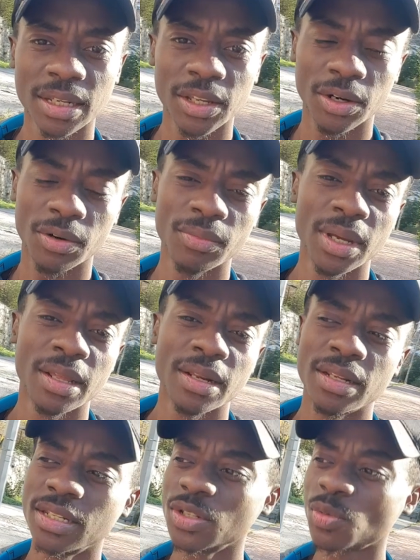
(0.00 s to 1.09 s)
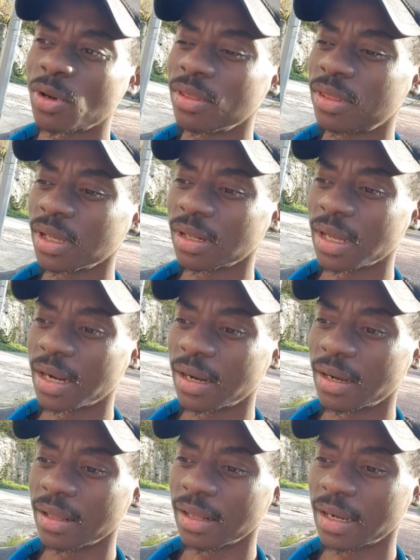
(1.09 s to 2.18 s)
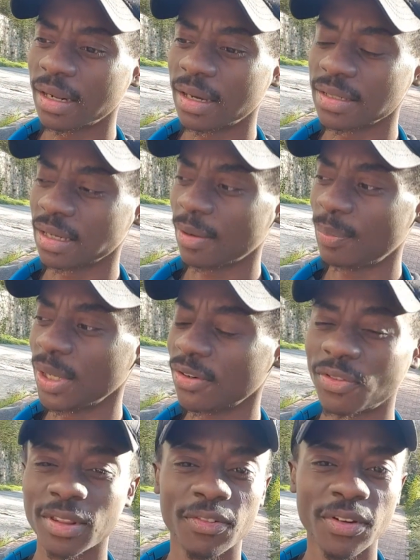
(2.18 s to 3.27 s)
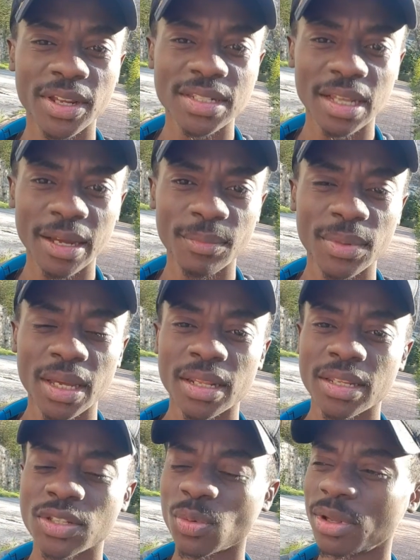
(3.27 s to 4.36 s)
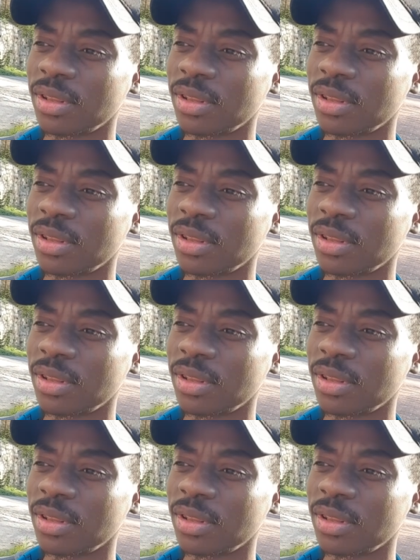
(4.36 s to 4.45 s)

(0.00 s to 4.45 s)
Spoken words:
You know, this is one thing that has happened for the first time. This is one